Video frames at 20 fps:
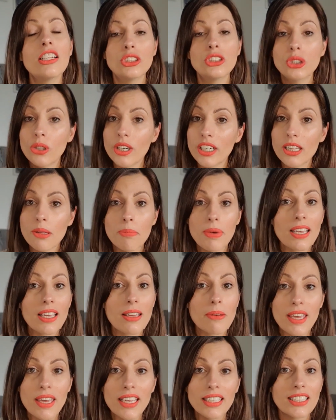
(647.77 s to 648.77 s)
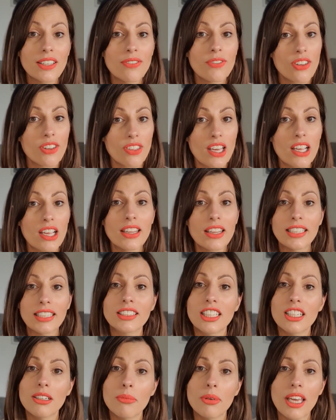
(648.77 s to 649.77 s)
Join the pick and mix if you think that's
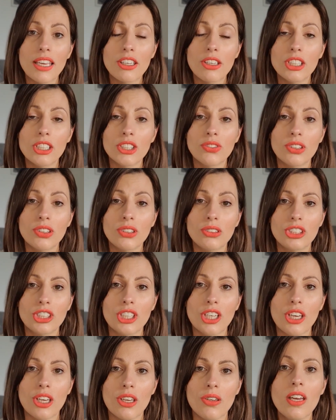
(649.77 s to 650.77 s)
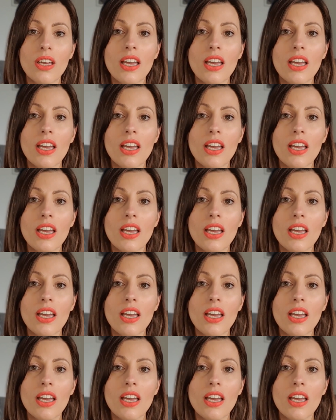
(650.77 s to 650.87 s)
going to be useful too.